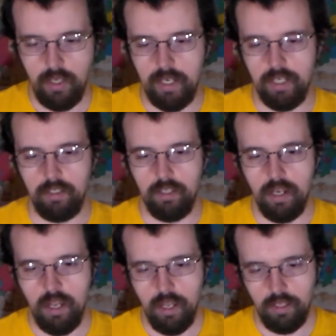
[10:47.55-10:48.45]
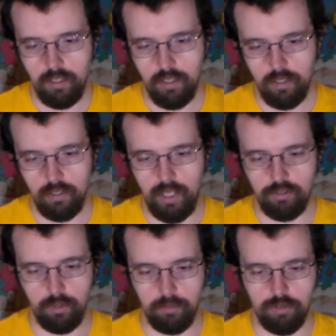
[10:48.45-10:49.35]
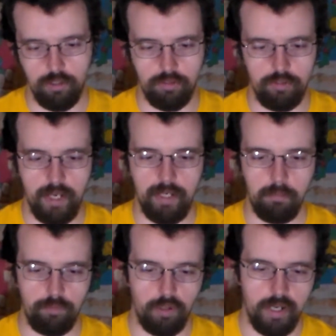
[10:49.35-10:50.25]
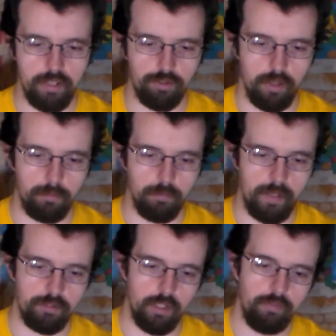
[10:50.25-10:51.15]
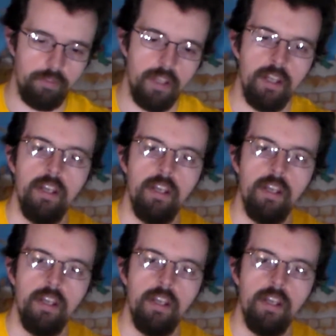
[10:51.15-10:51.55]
And as I was just saying before I interrupted myself,